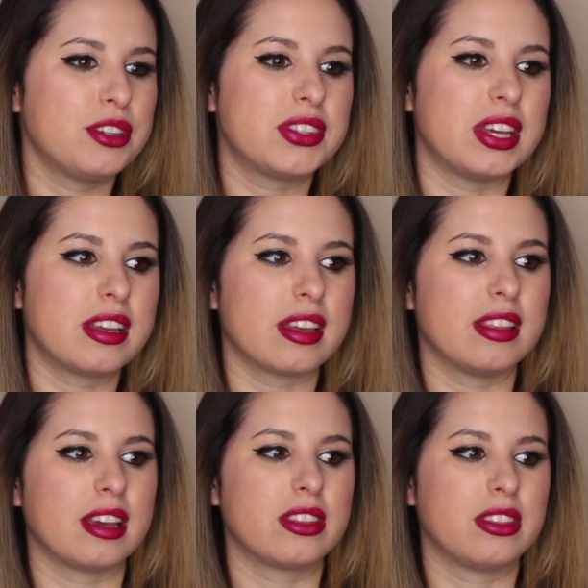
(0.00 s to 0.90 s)
was thinking
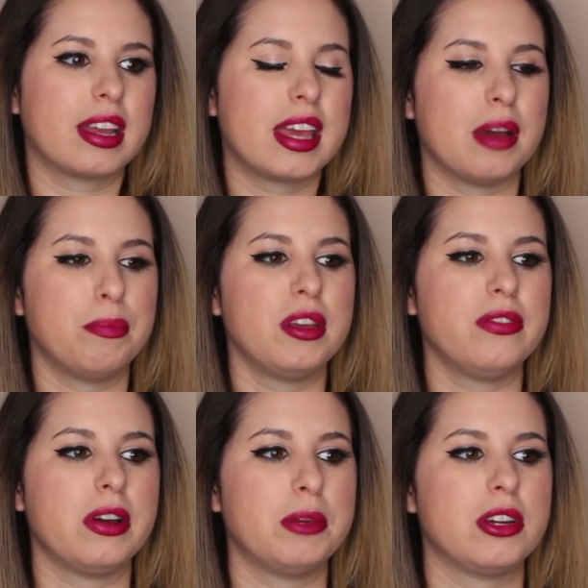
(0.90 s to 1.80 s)
like i can't
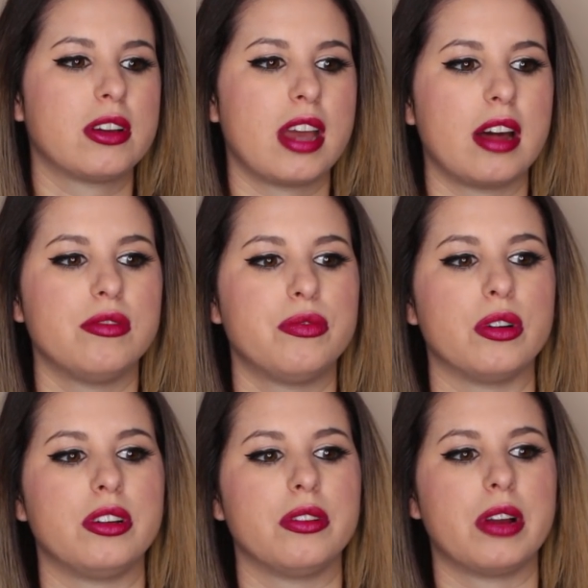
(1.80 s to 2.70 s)
believe i'm here in
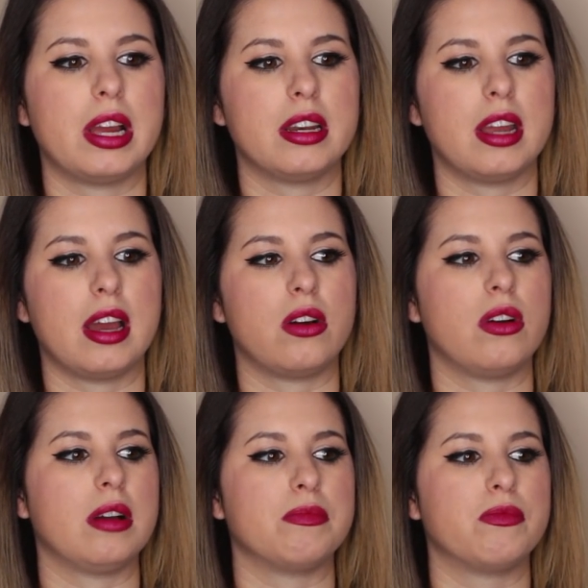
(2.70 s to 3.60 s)
california right
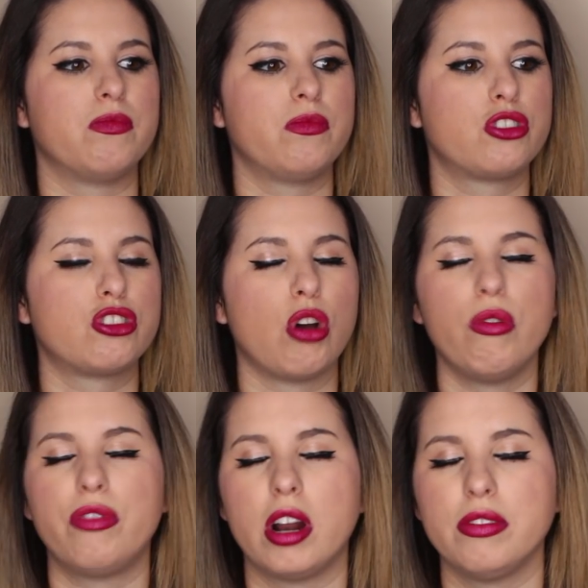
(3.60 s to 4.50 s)
now i'm
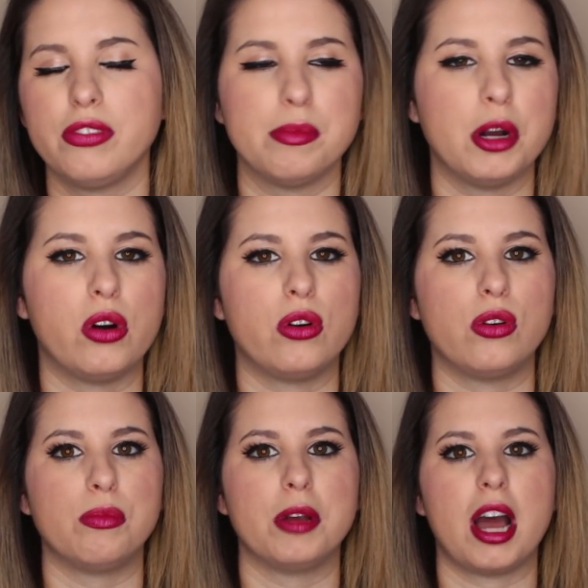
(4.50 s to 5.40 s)
so far from
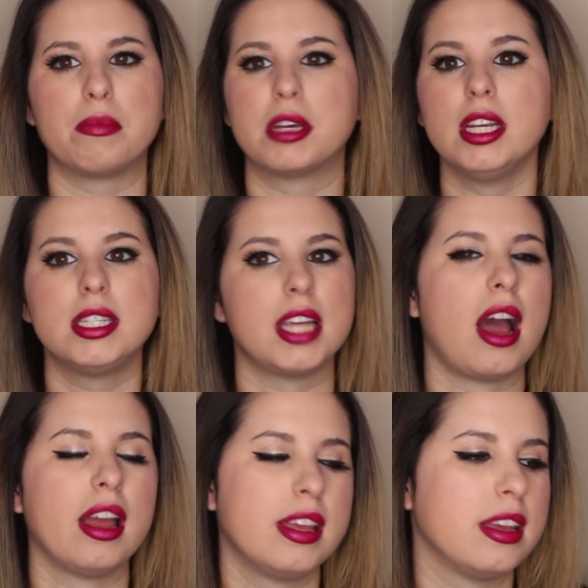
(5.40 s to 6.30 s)
home. I'm gonna
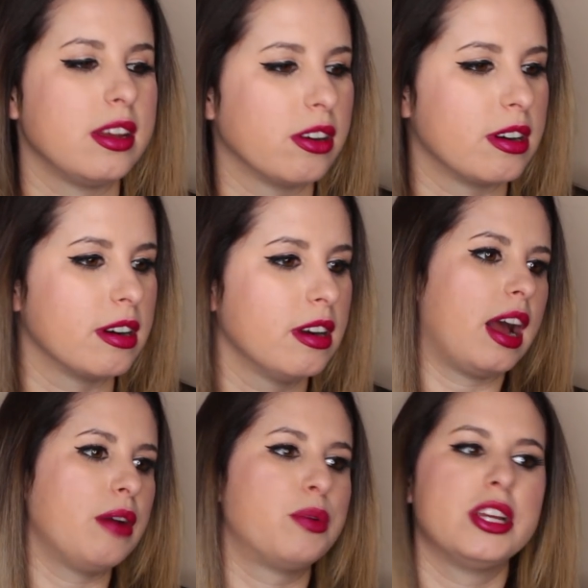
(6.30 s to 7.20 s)
die here.
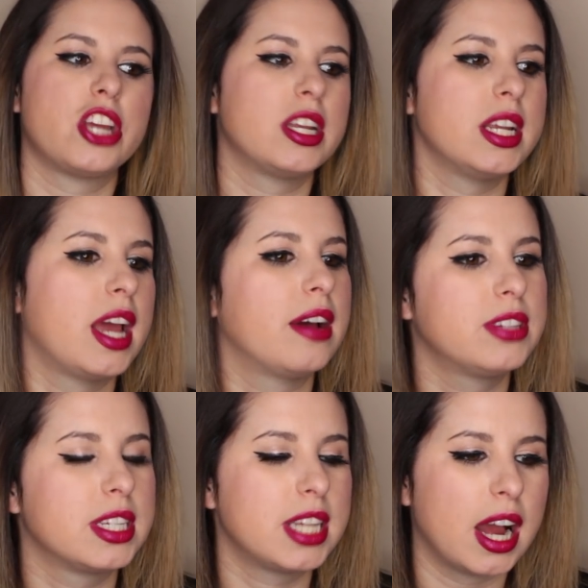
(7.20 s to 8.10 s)
I wish I didn't have
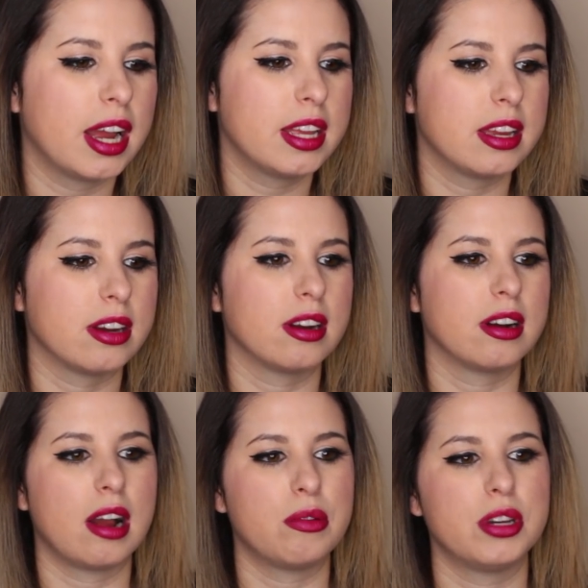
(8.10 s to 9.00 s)
to die
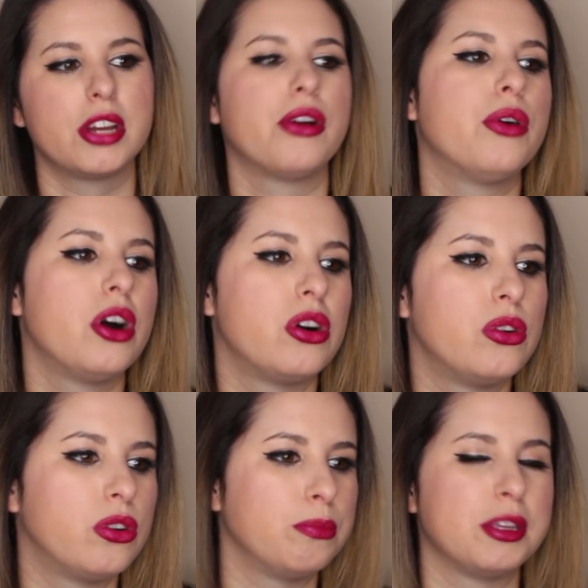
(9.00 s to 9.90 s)
here. I wanna go
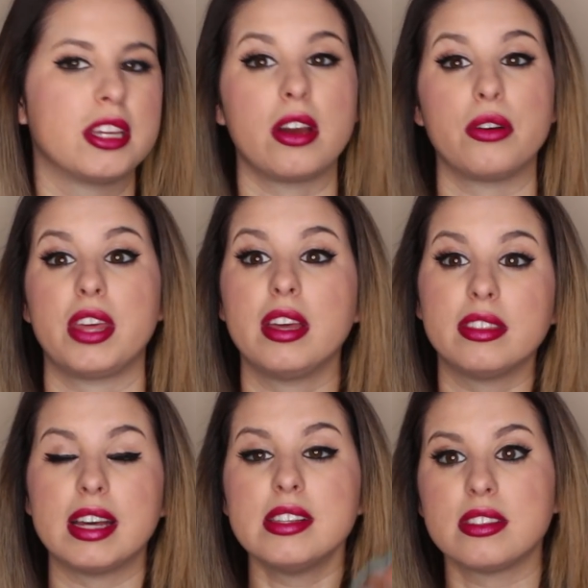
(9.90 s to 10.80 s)
home. You know, that,
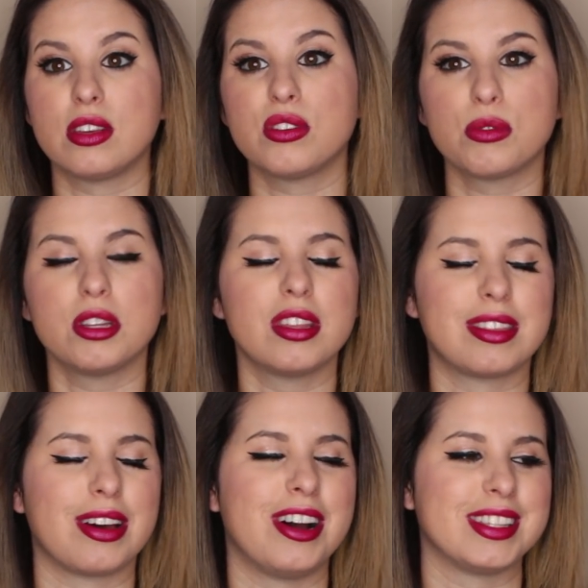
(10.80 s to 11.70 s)
that those were the
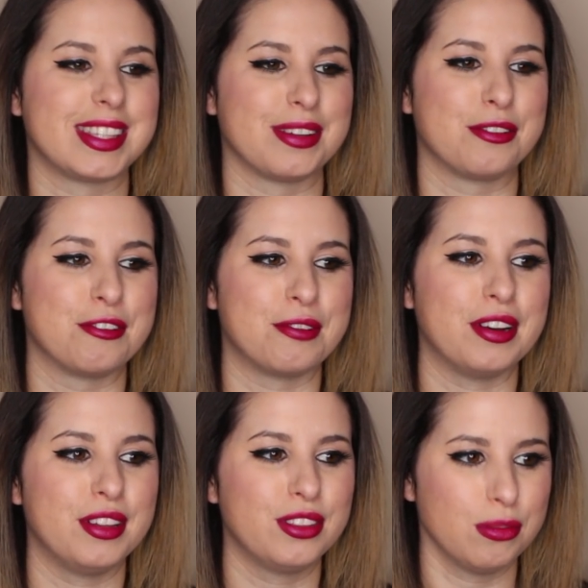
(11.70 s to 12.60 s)
thoughts that were
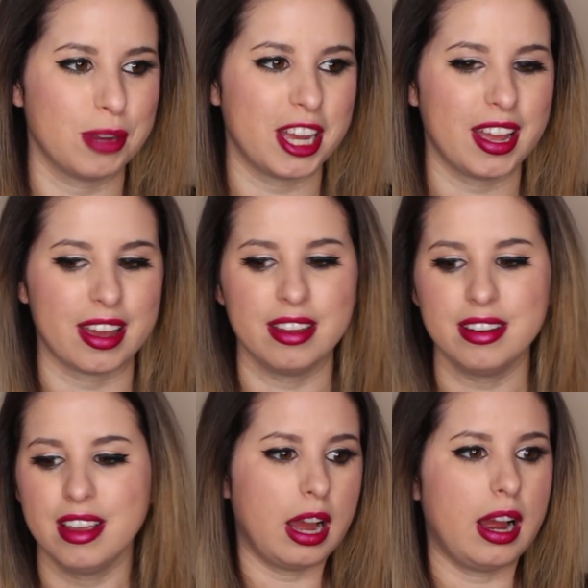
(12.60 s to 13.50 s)
running through my head.
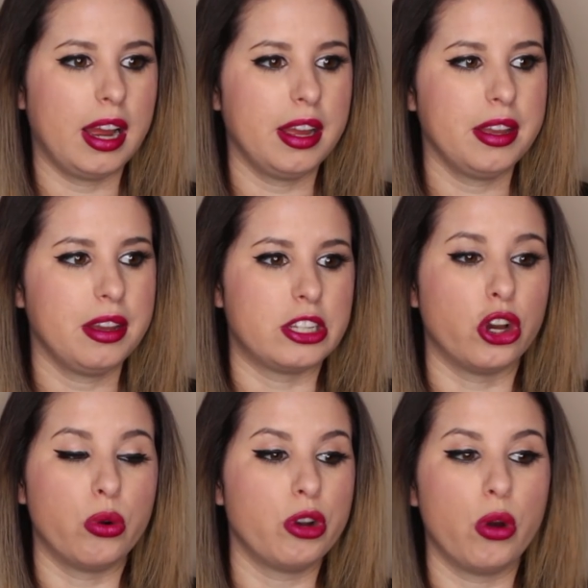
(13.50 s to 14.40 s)
I
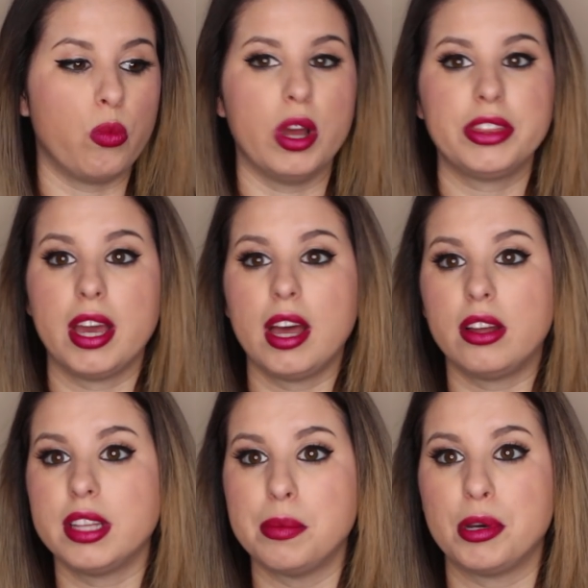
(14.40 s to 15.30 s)
don't know what the
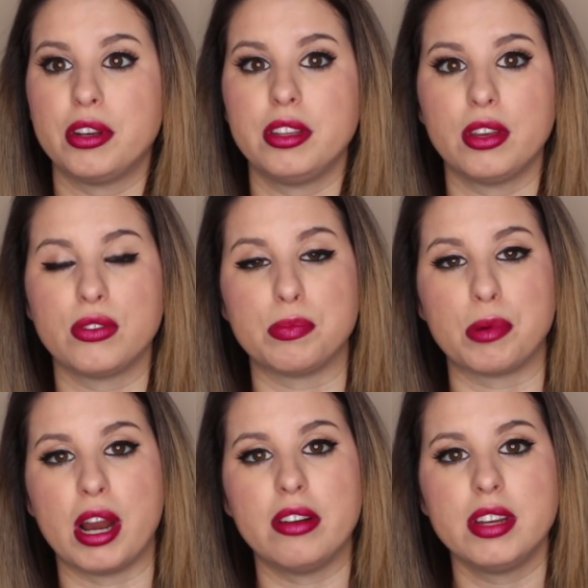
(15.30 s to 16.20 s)
hell they put in those
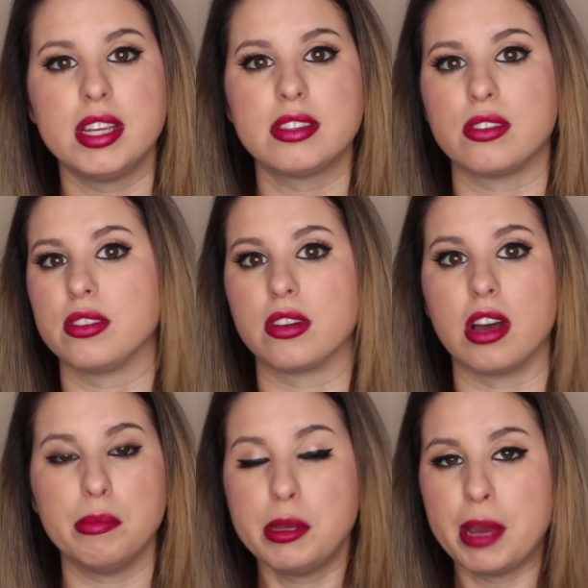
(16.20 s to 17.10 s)
brownies or the
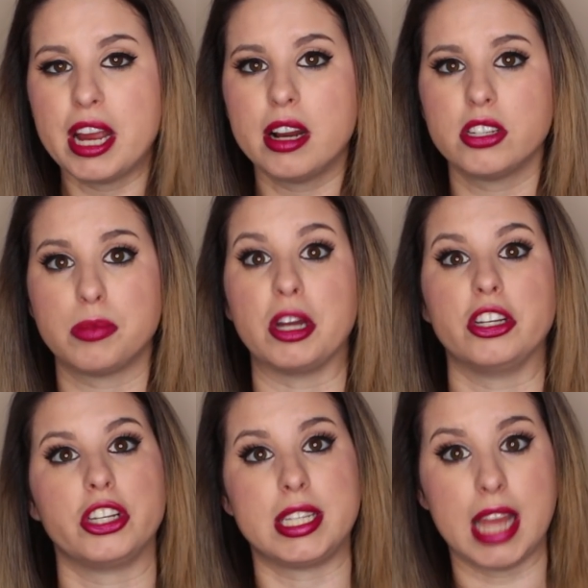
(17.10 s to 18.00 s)
gummy bears,
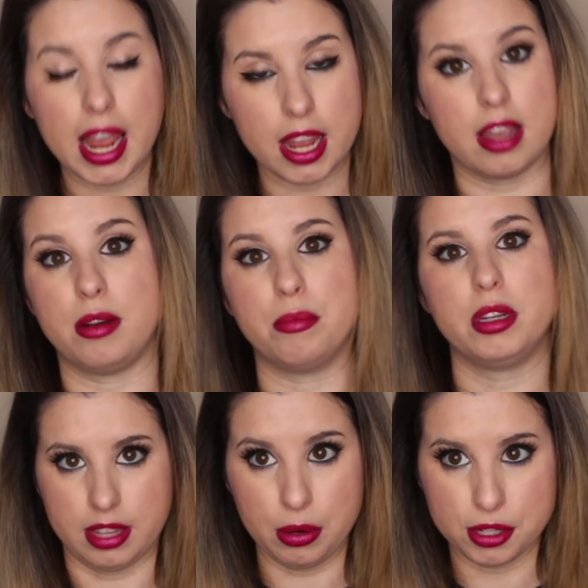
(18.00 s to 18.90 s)
but damn,
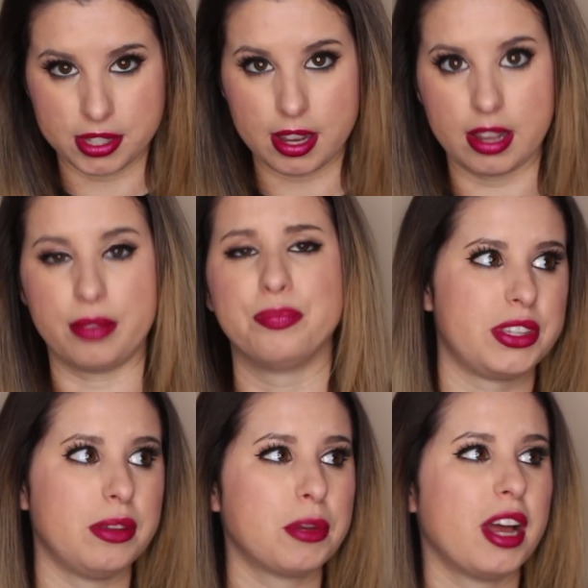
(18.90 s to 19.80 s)
there was like
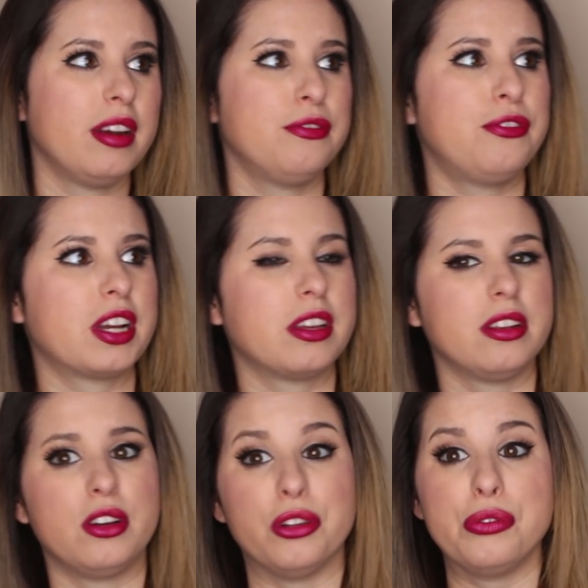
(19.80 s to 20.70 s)
some kind of
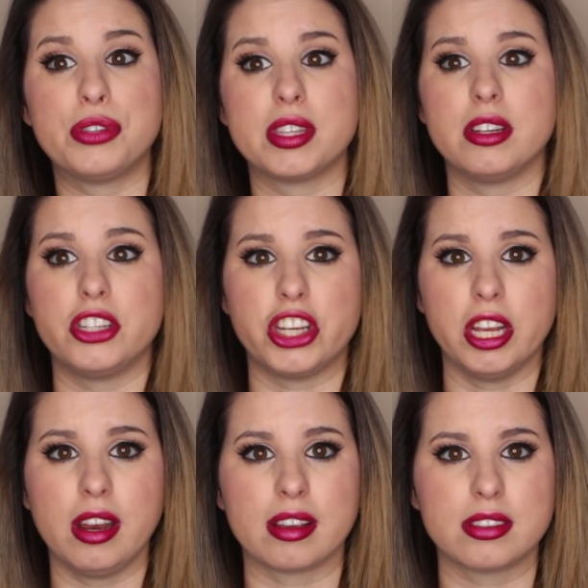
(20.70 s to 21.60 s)
fucking
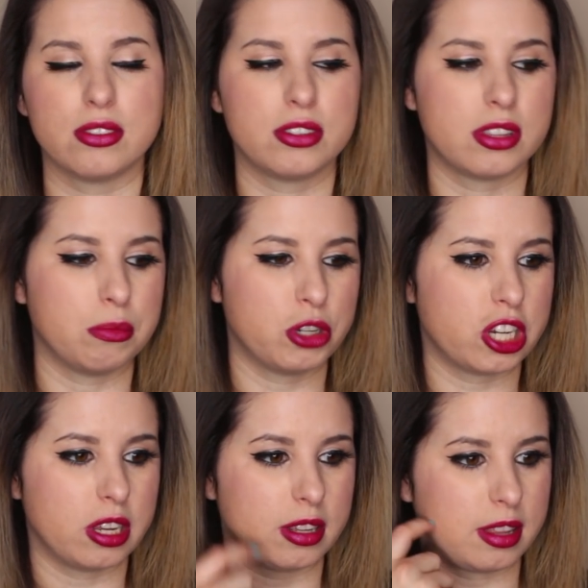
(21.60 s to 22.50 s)
hallucinogenics or some
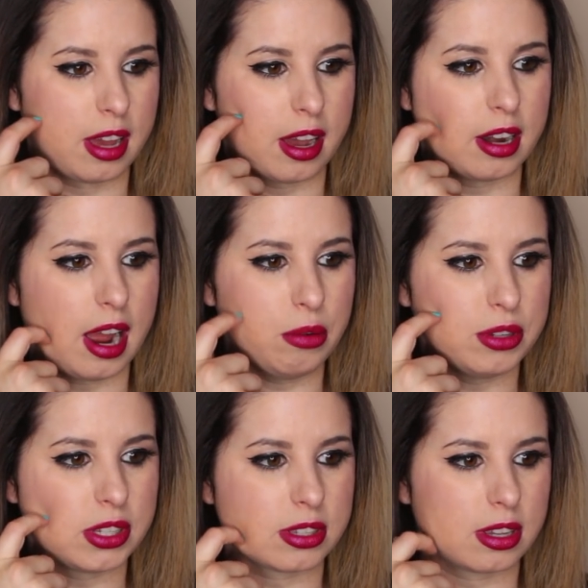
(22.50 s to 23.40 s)
shit in that. I
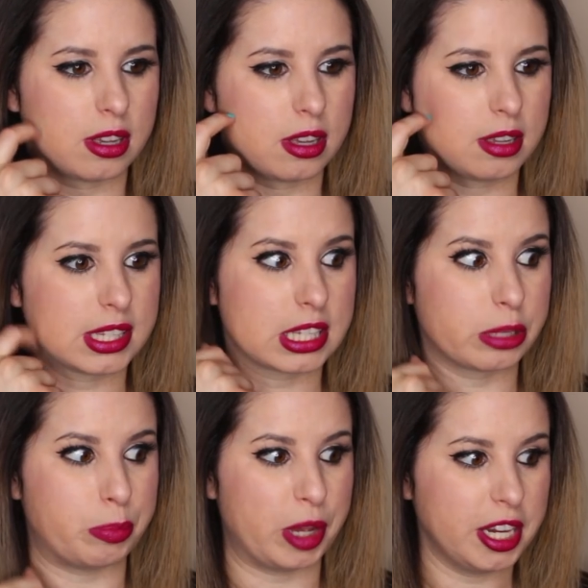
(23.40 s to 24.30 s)
was
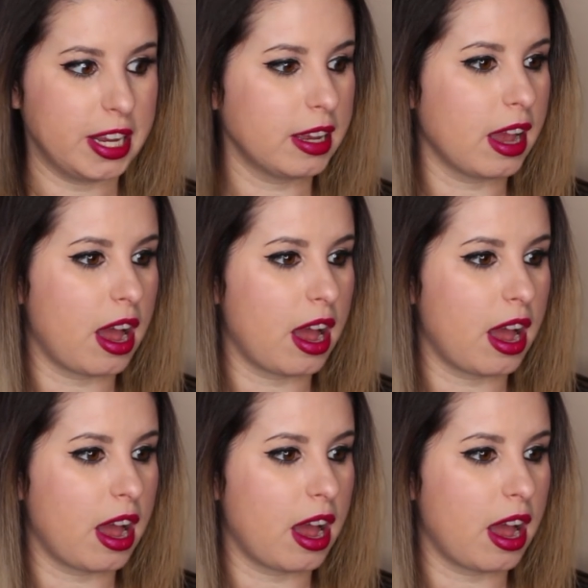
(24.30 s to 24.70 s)
spinning.